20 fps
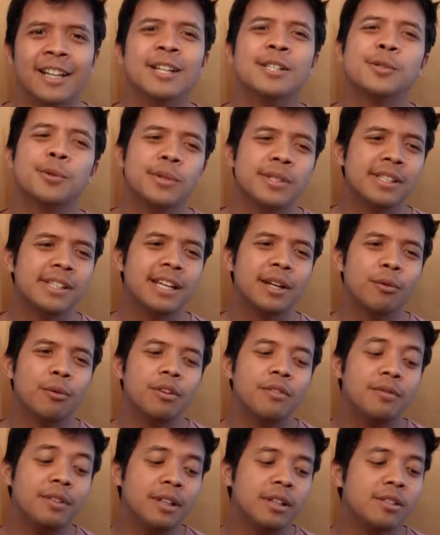So you see, that
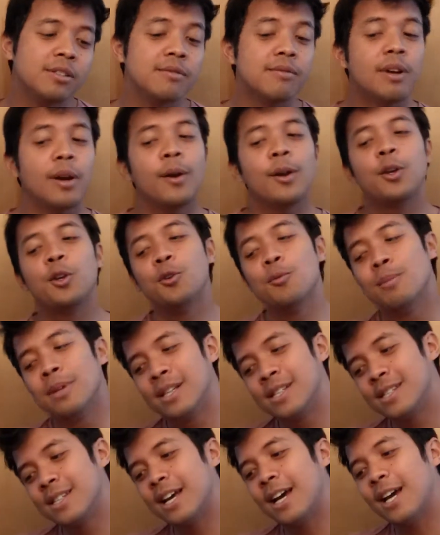reveals a very
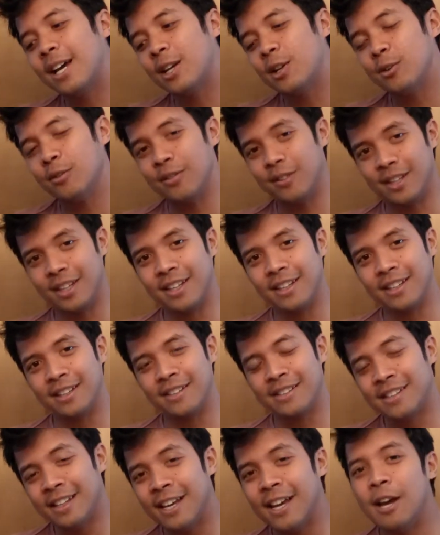human side of
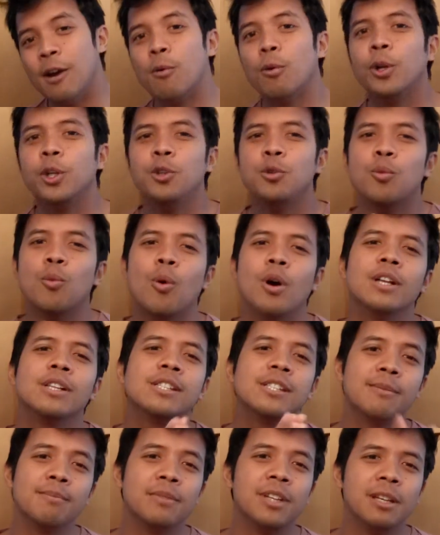things, where you want
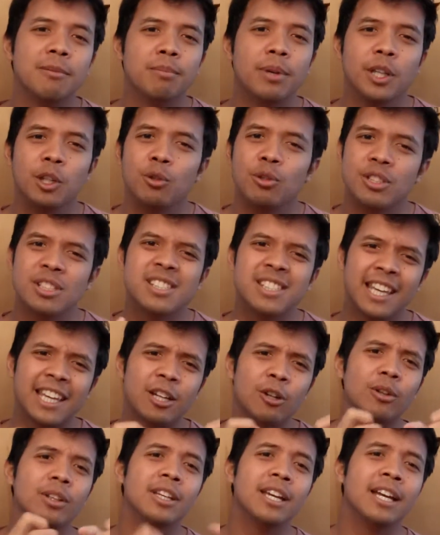something, but you just
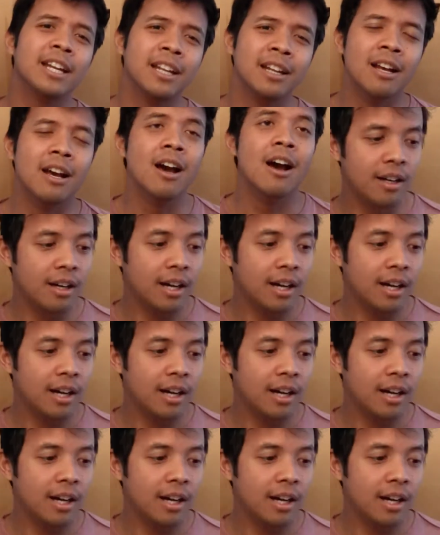cannot get it.